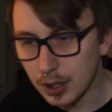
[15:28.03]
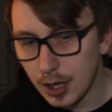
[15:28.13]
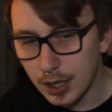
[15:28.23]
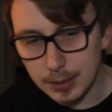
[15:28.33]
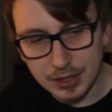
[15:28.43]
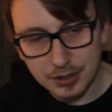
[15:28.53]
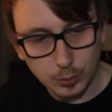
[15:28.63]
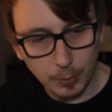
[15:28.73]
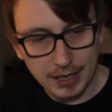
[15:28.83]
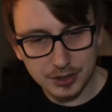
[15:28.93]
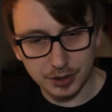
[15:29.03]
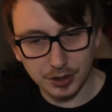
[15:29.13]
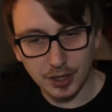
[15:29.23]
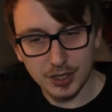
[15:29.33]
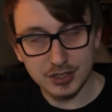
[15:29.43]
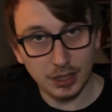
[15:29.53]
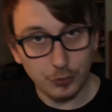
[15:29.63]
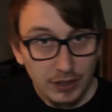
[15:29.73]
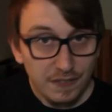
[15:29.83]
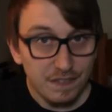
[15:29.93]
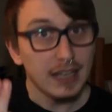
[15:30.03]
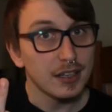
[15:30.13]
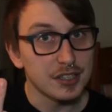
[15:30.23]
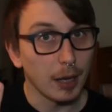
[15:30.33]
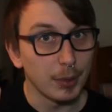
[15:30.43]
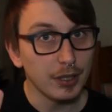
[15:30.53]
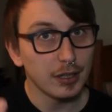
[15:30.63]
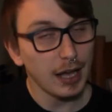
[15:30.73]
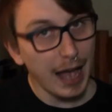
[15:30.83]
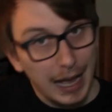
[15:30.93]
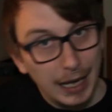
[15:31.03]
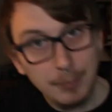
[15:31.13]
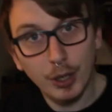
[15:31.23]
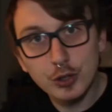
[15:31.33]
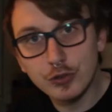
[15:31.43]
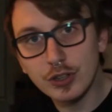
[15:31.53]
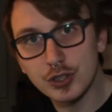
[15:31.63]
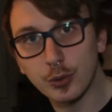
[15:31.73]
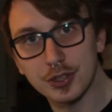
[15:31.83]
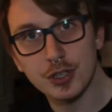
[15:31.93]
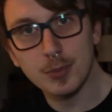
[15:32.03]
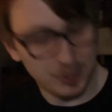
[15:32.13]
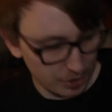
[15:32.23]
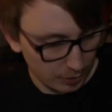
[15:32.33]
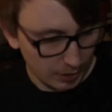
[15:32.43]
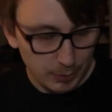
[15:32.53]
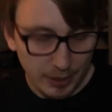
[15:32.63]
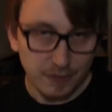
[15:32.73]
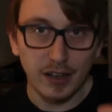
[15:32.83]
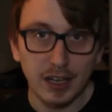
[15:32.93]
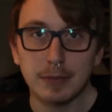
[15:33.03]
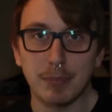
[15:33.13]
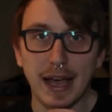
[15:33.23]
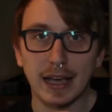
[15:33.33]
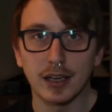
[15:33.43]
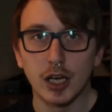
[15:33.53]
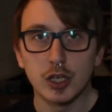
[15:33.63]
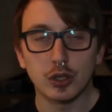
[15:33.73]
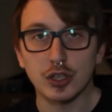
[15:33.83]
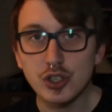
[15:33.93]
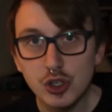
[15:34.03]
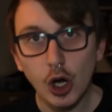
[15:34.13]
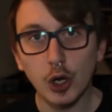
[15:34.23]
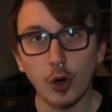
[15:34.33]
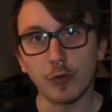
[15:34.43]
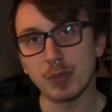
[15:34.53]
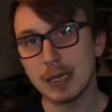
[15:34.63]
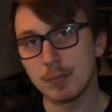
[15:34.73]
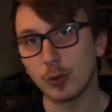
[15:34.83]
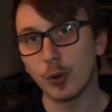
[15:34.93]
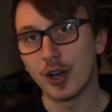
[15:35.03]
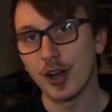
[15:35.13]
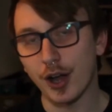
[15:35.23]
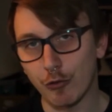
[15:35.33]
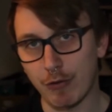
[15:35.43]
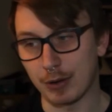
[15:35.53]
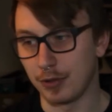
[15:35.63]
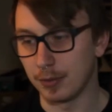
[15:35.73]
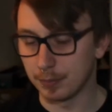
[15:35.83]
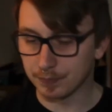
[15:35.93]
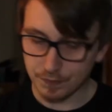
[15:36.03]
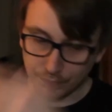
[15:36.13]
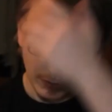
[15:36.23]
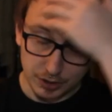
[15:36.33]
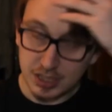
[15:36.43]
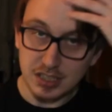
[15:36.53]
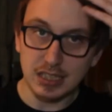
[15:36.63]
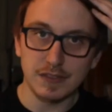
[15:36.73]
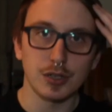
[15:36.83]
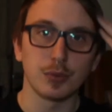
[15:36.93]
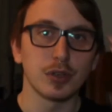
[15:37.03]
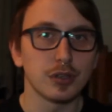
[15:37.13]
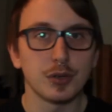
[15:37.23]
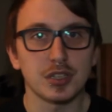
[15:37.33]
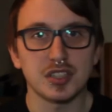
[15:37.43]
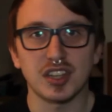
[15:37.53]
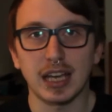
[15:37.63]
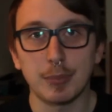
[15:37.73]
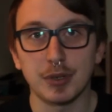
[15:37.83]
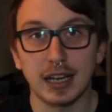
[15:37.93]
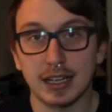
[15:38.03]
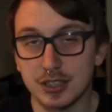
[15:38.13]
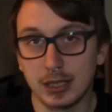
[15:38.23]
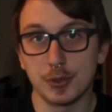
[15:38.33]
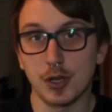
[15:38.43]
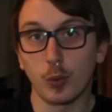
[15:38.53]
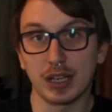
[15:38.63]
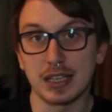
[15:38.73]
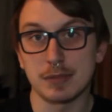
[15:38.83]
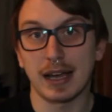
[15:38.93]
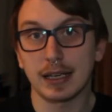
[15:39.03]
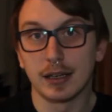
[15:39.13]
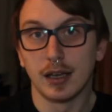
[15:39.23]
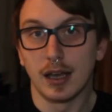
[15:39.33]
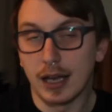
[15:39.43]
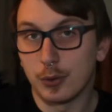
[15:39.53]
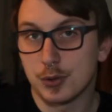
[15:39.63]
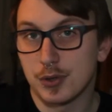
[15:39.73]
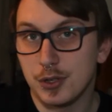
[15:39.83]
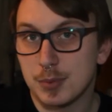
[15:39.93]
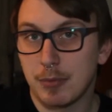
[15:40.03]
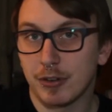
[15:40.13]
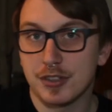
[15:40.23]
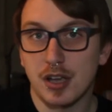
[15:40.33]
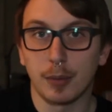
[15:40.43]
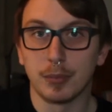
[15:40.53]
he managed to walk past her, stick 3 fingers up her, and punch her in the shoulder, so much so that she went flying back to the shock of people around them. CCTV showed no such thing happened, and actually he was holding his bag and also a newspaper on his arm.